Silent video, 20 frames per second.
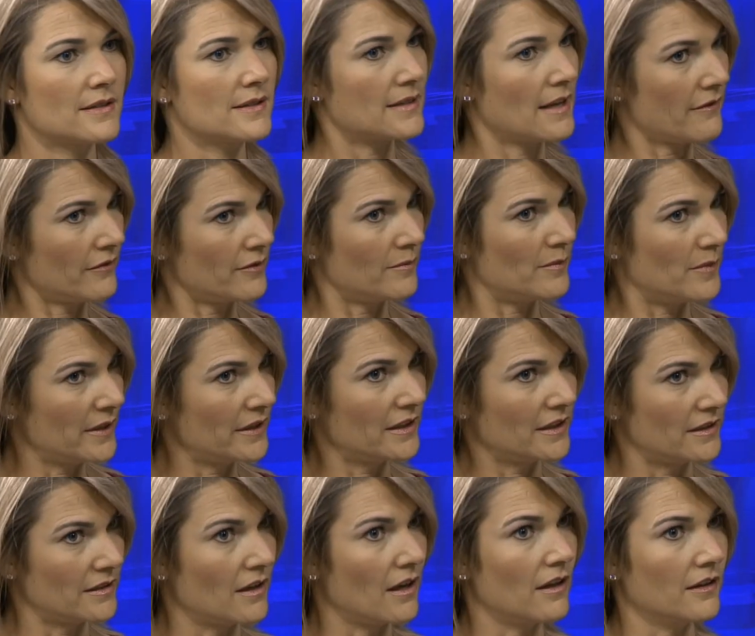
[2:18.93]
seven
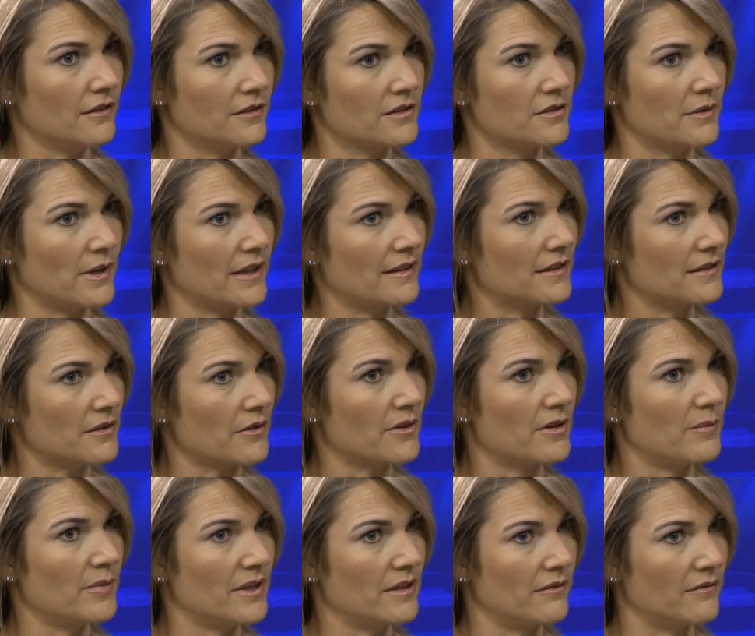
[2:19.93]
billion dollars, right, that's going
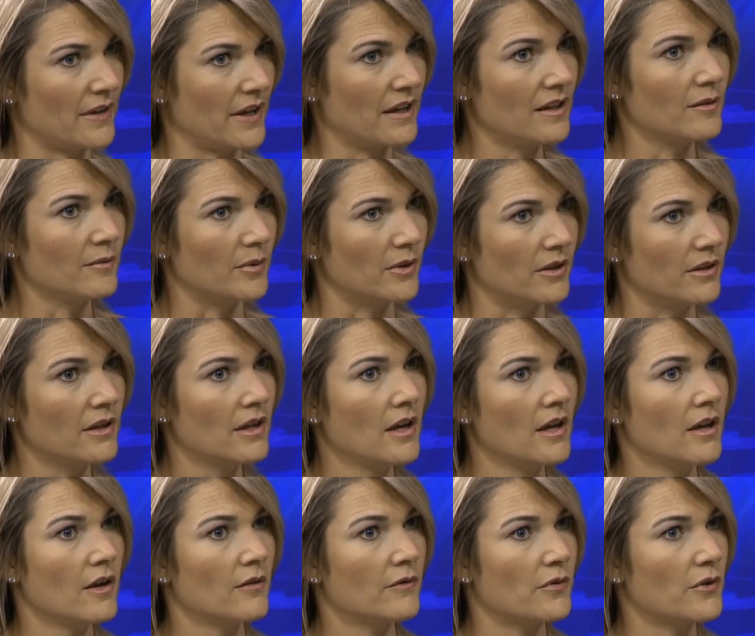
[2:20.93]
to be available
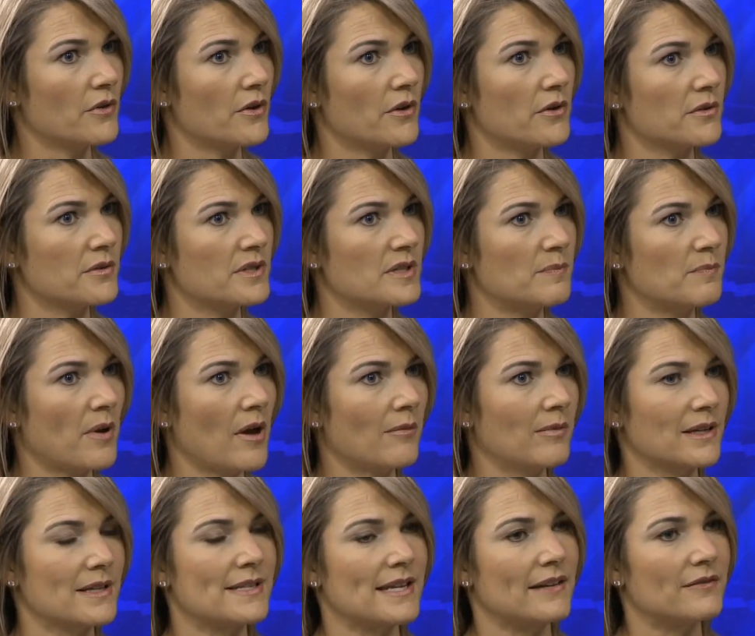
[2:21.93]
for those
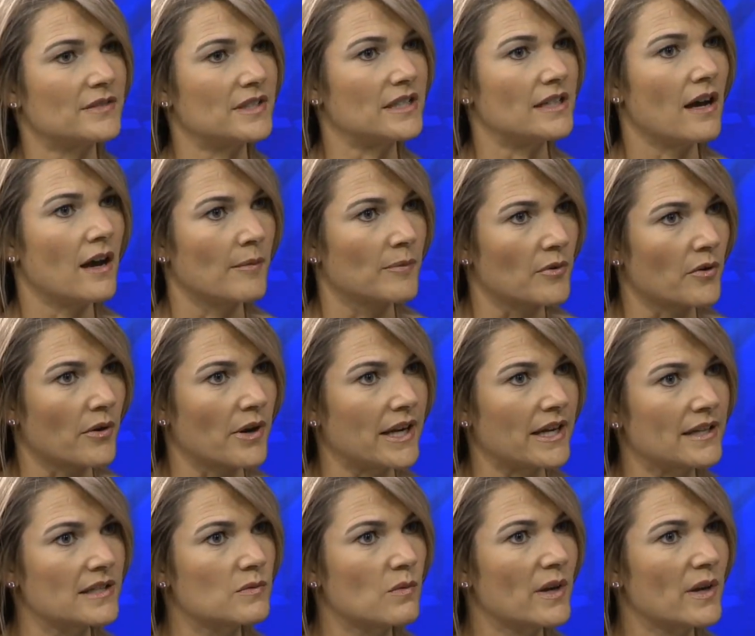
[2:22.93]
public safety upgrades.